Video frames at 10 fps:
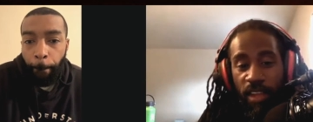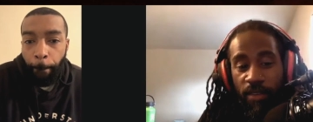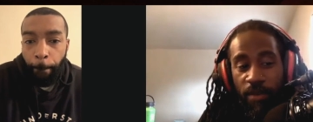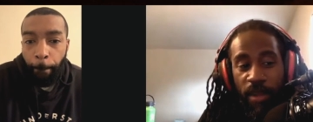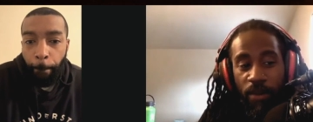Speaker 1: from
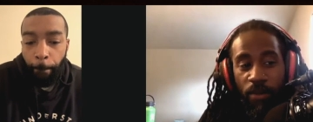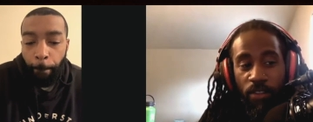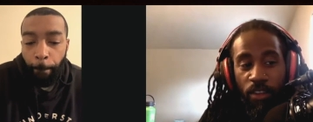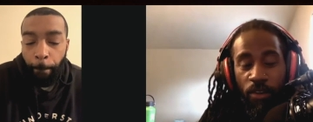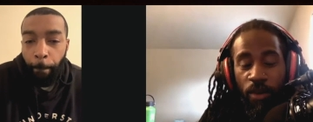now on.
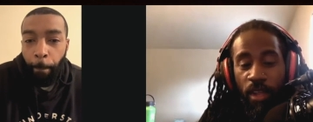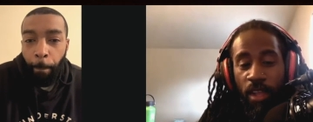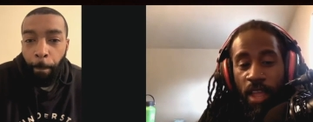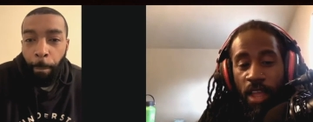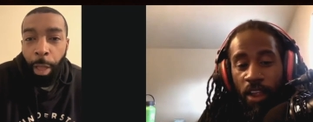So
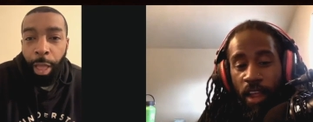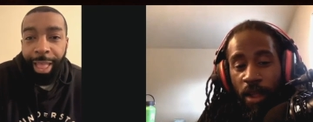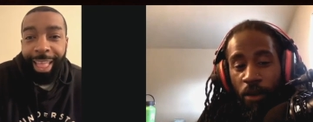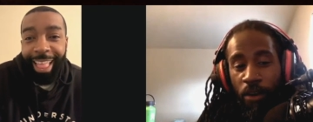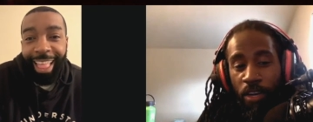uh,
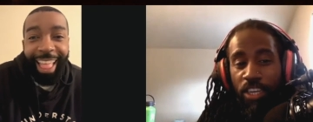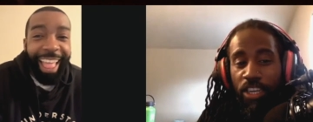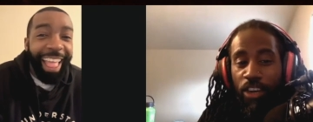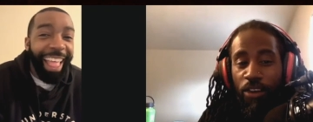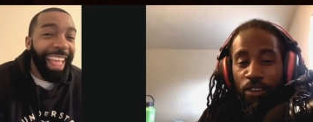on this show,
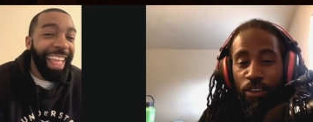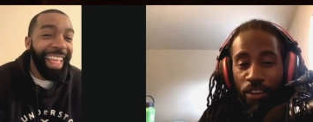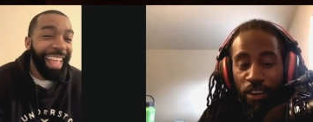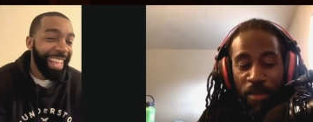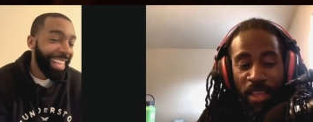you're going to
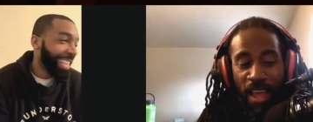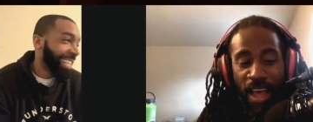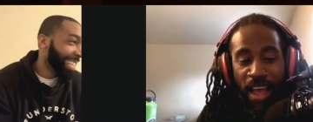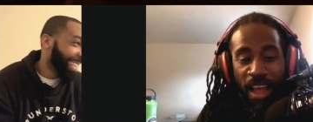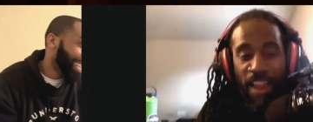be
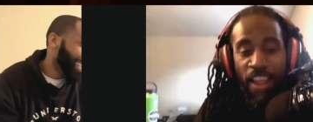our